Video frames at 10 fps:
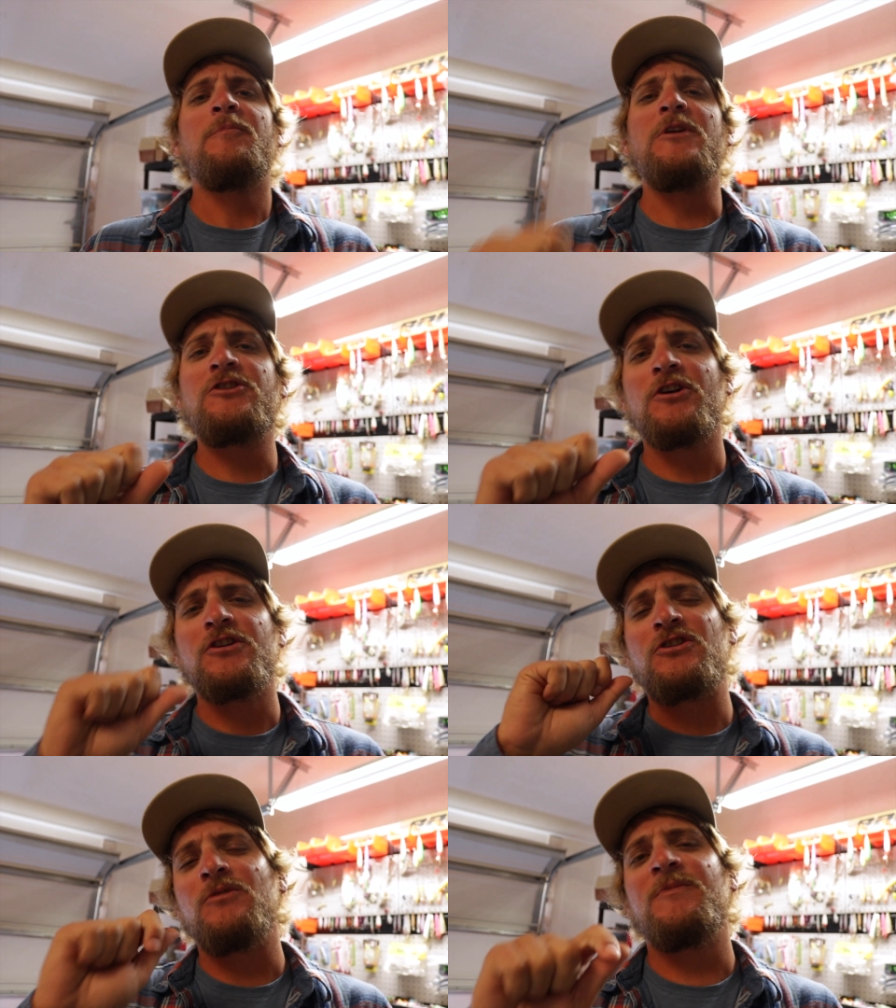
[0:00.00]
be sure
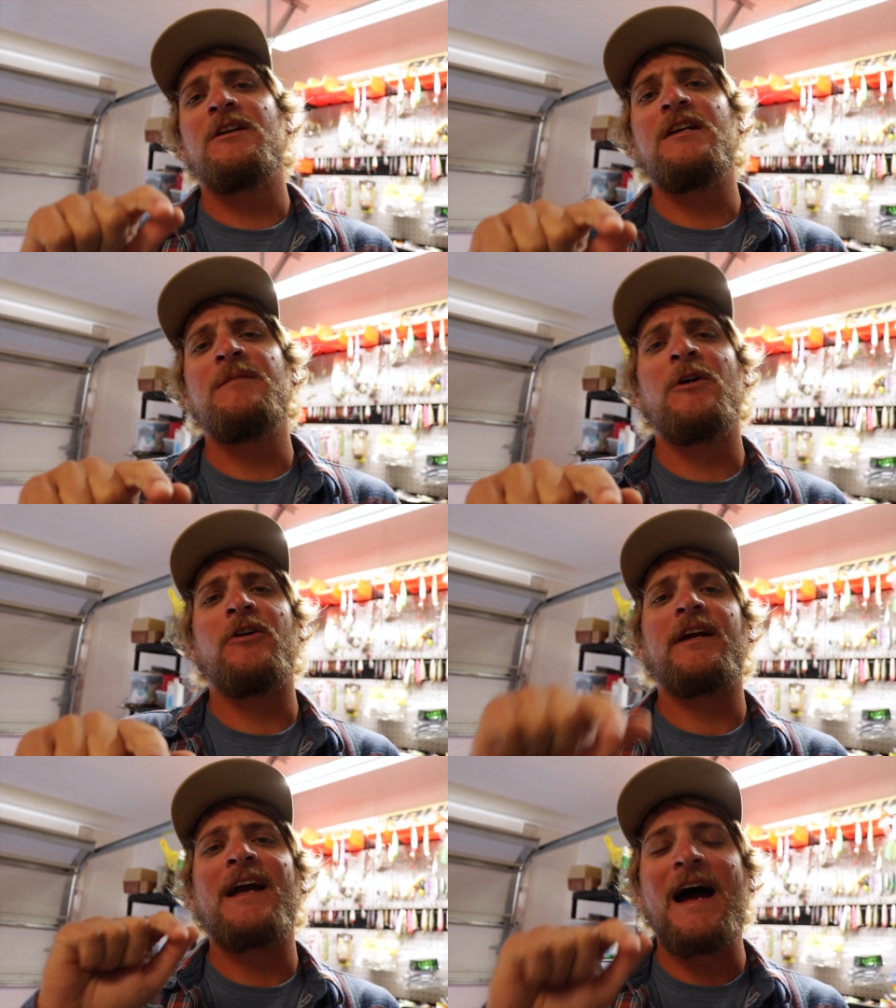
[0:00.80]
to shoot me an
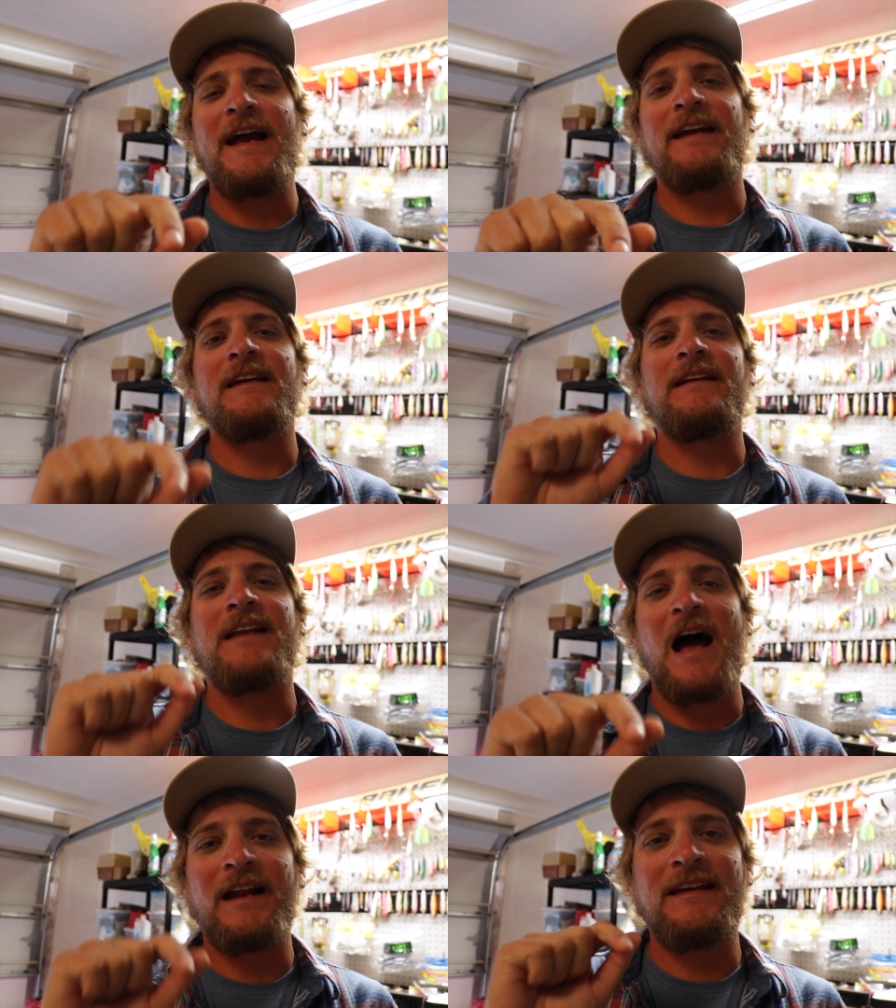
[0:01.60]
email at
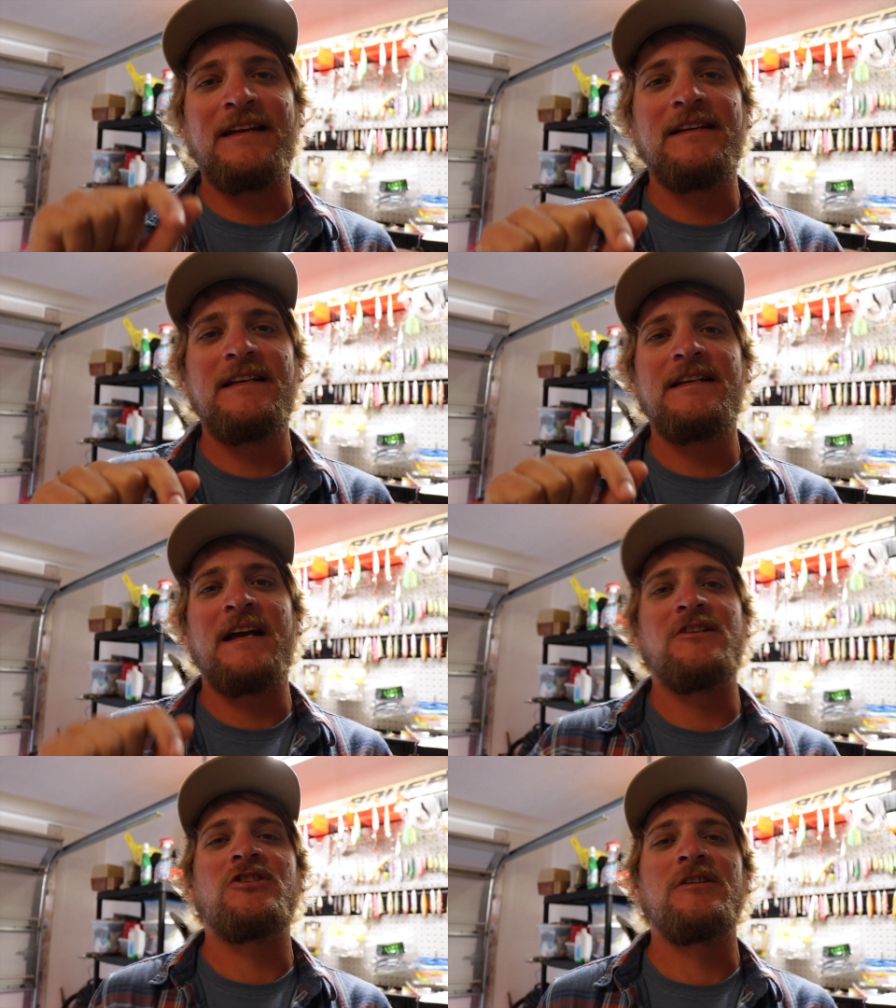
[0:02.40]
kayaking.kennedy
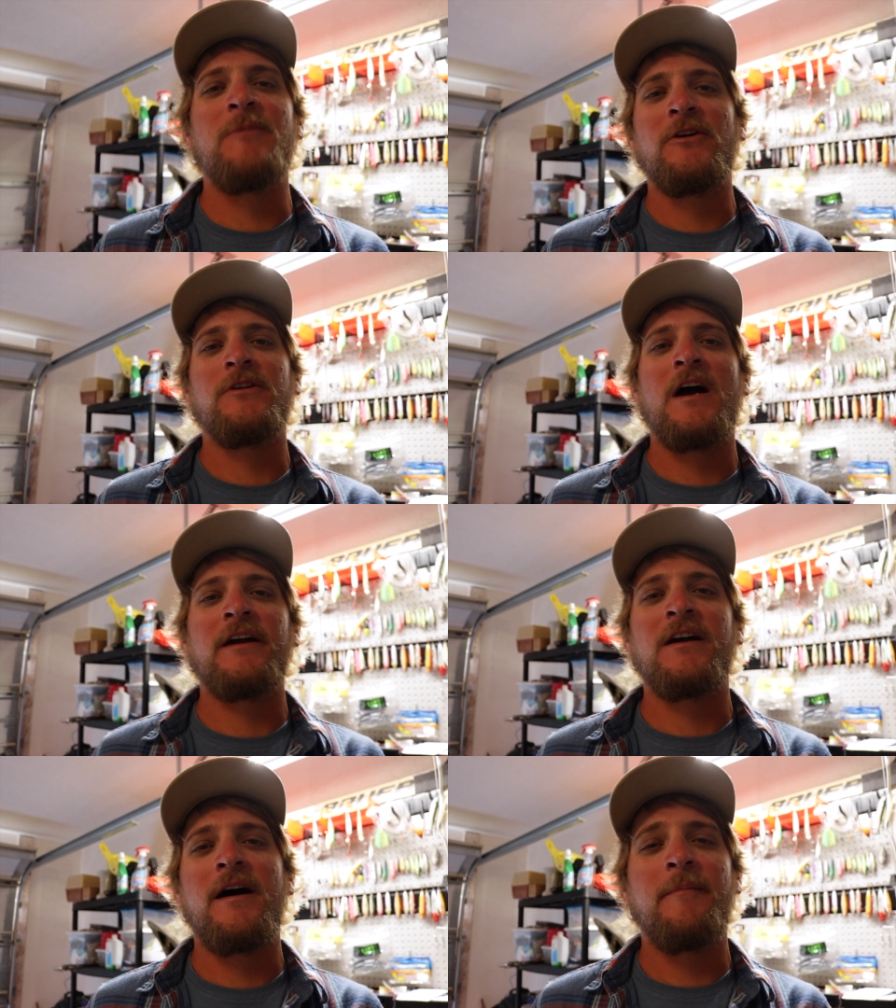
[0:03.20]
at
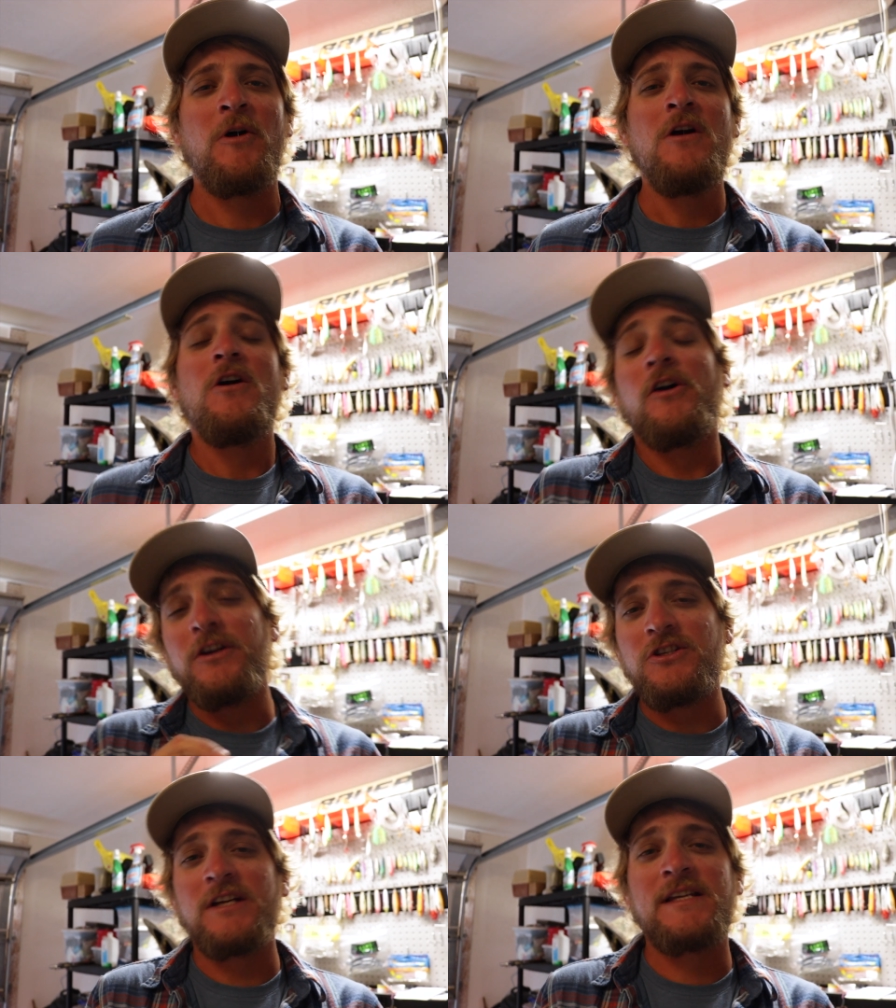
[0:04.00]
gmail.com or
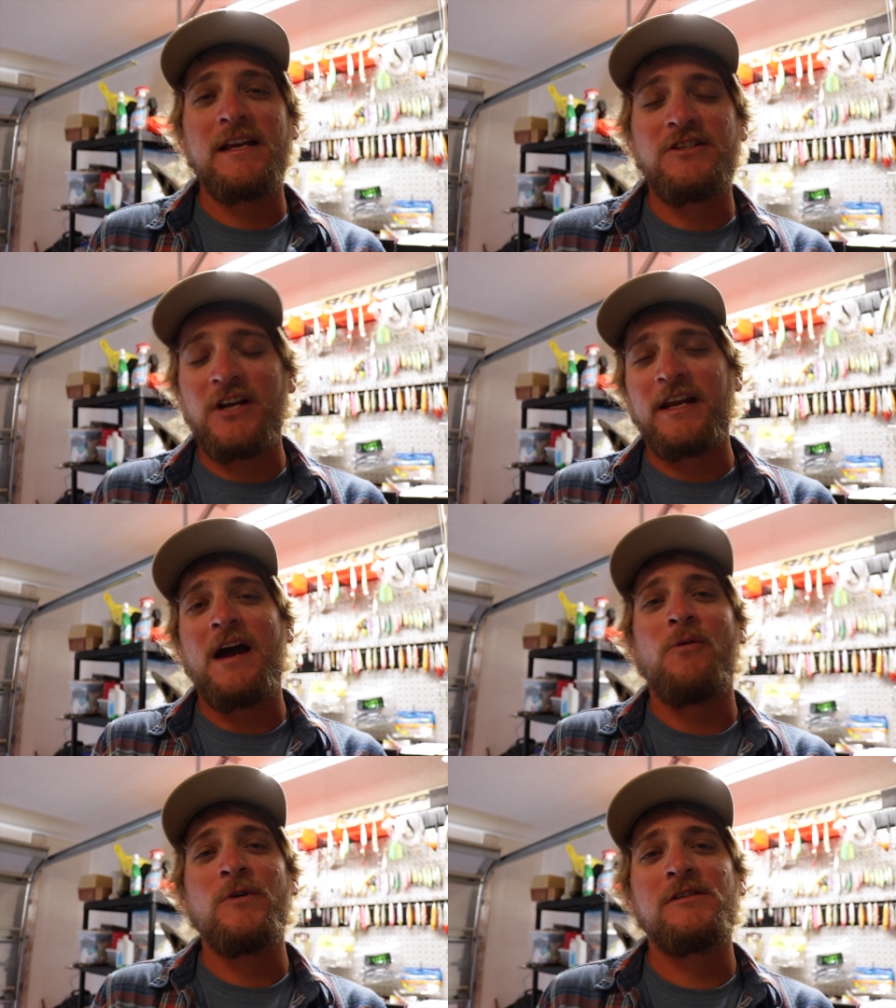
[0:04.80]
you can check
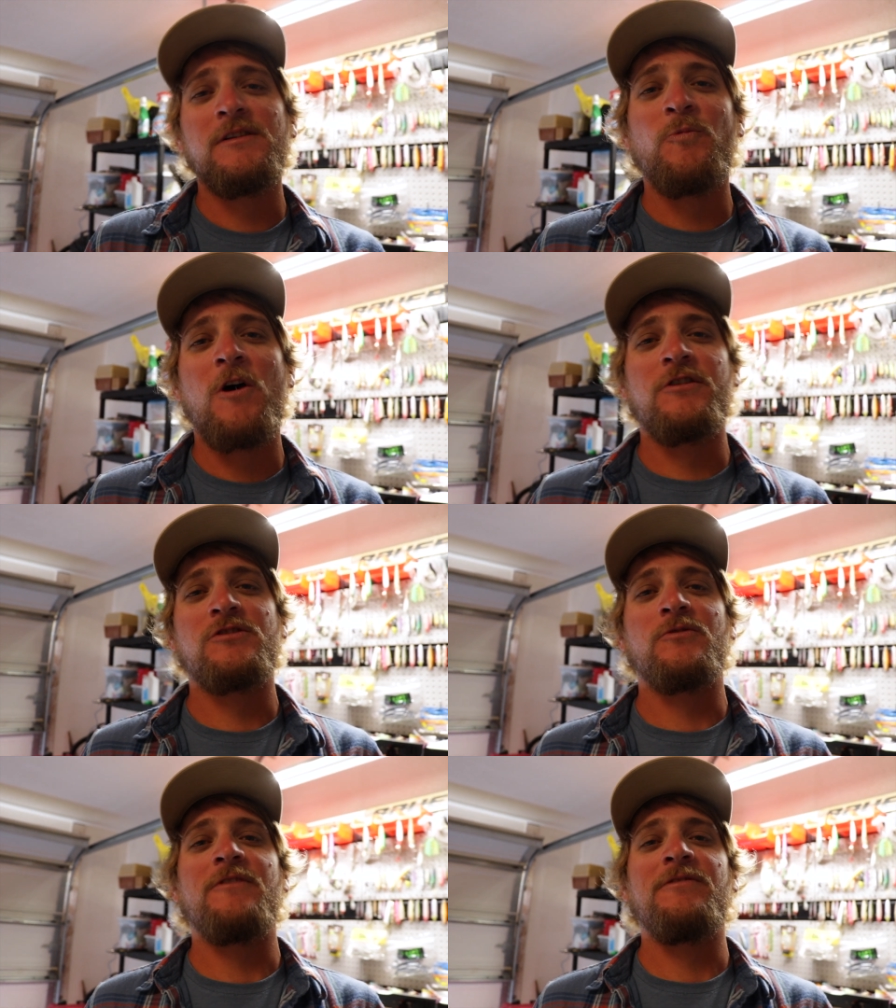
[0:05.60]
out Whistling
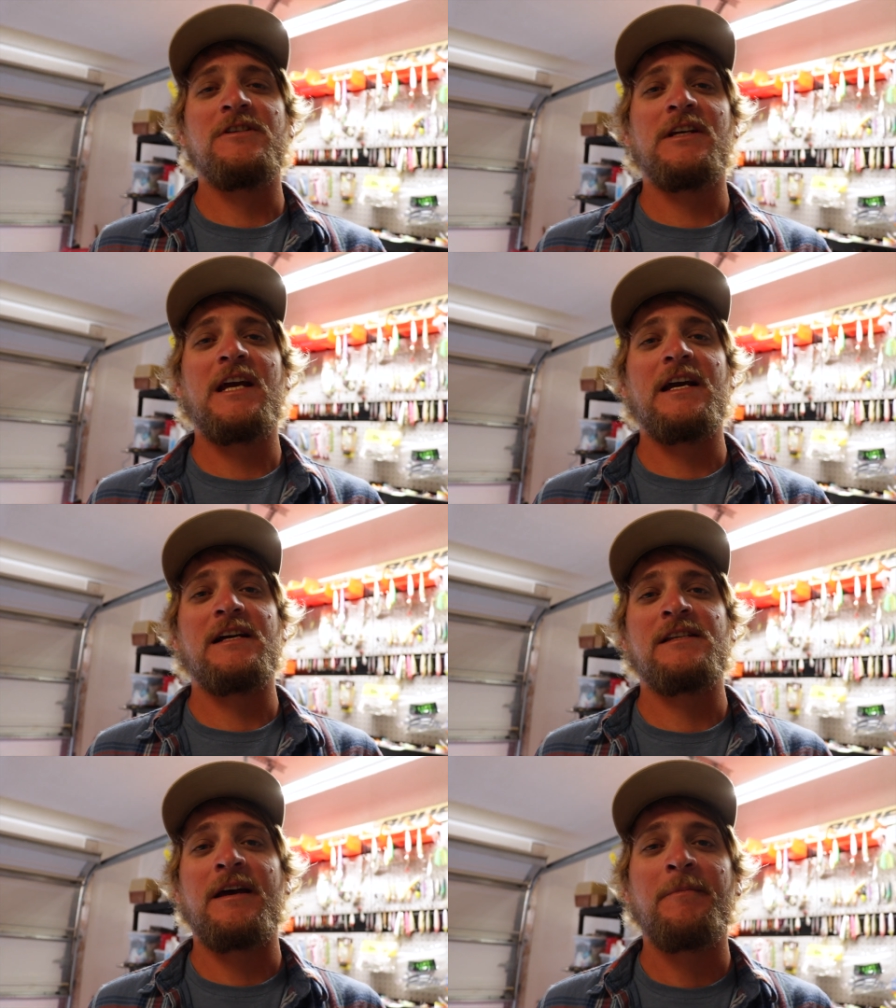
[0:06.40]
Waters on the Fishing
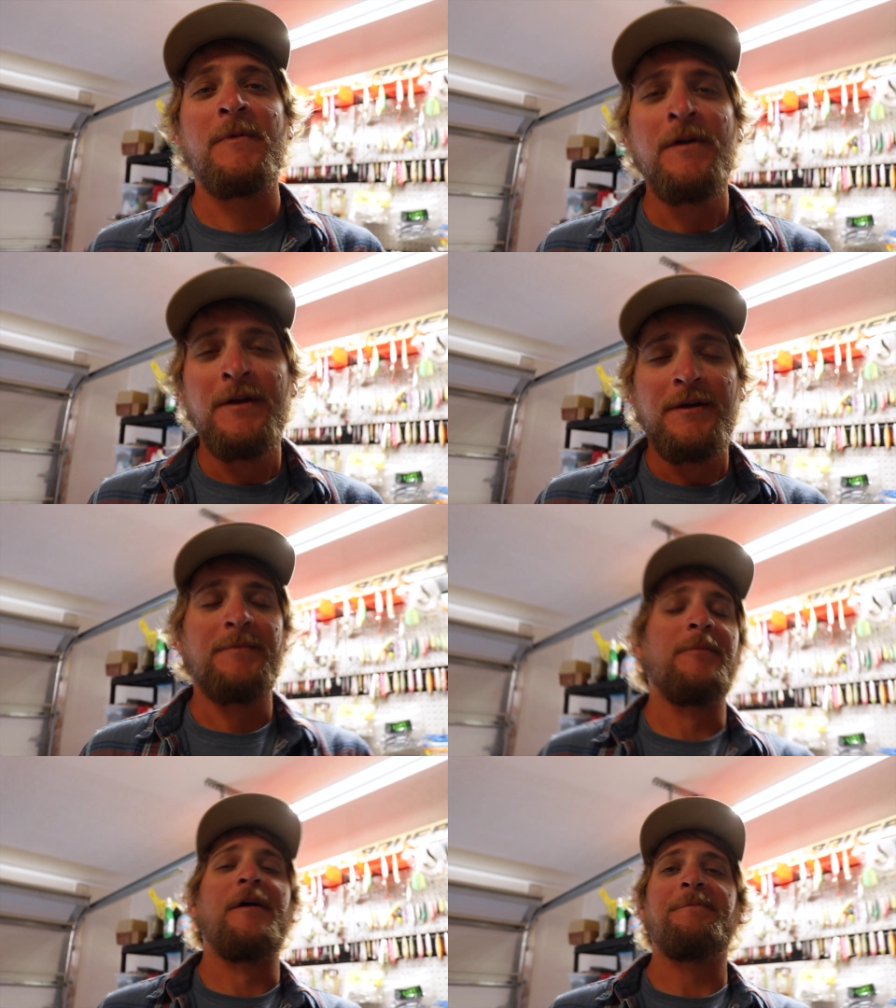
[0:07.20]
Chaos app.
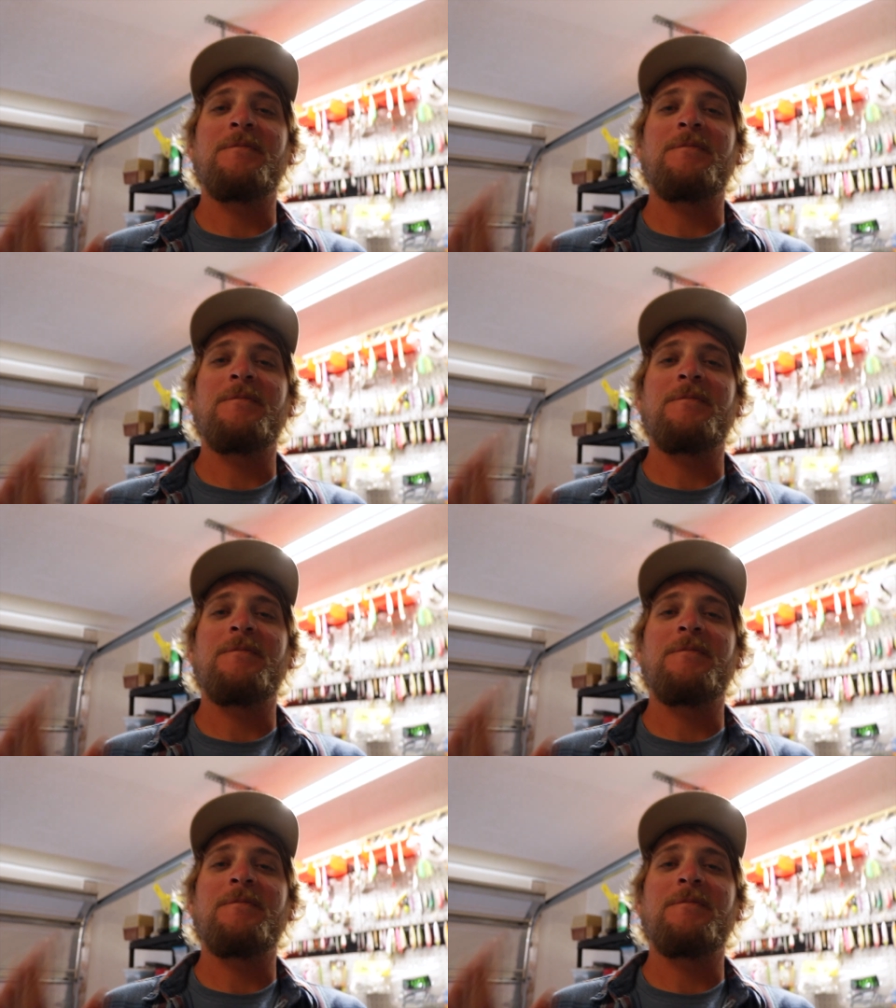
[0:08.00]
But